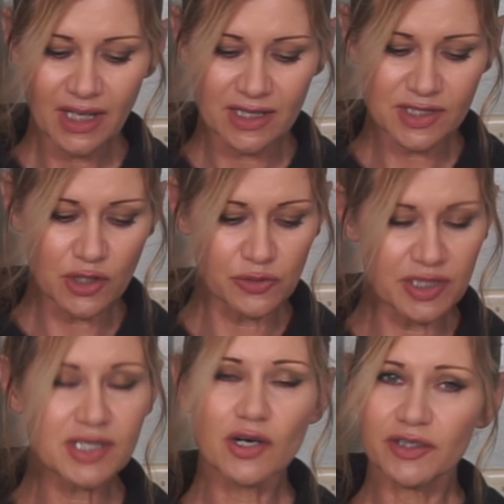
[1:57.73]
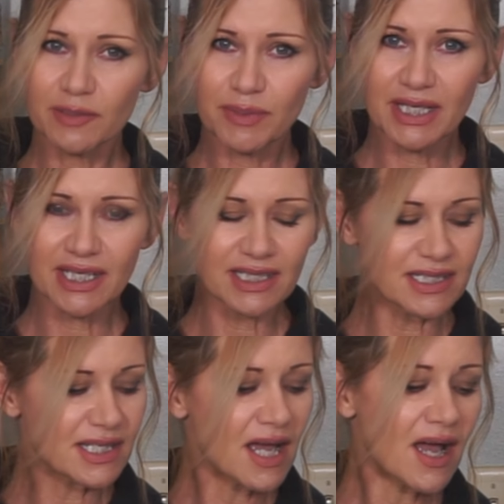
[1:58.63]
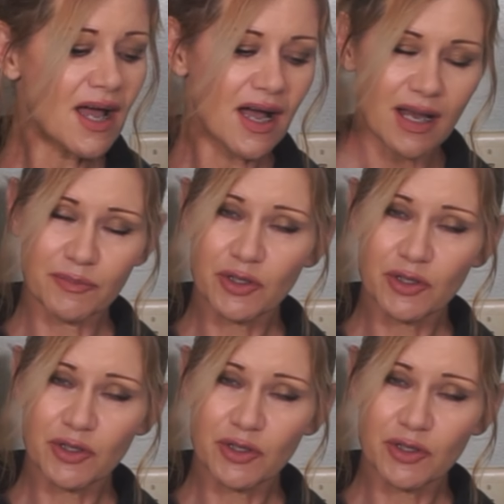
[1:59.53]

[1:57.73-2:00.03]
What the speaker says: So to start the beans, I'm